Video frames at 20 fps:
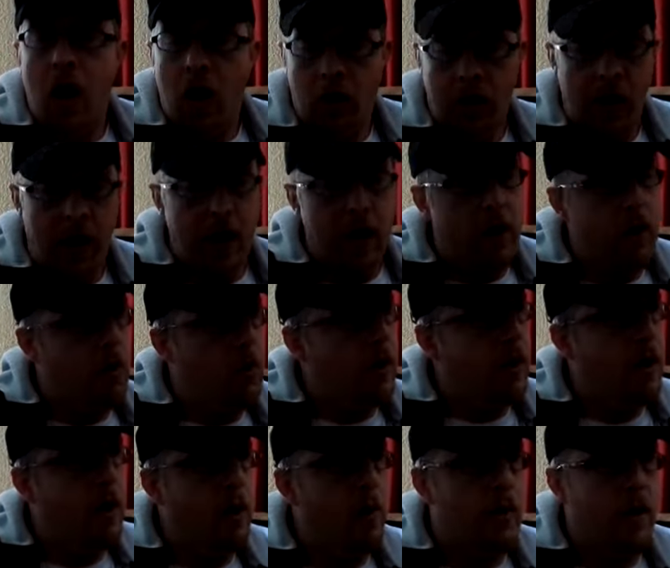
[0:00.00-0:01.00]
Okay, here we
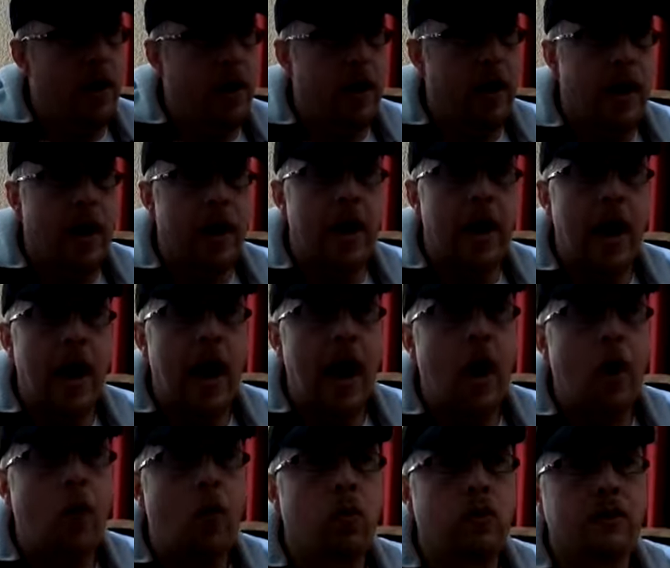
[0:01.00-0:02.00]
go again.
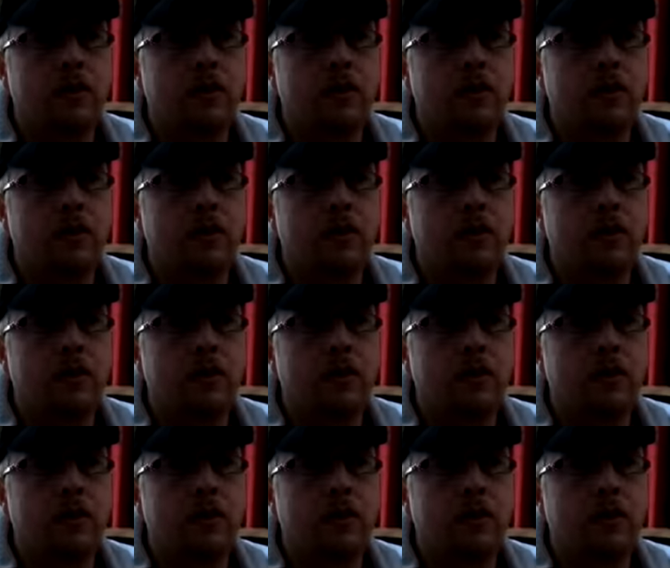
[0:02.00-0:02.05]
Now we're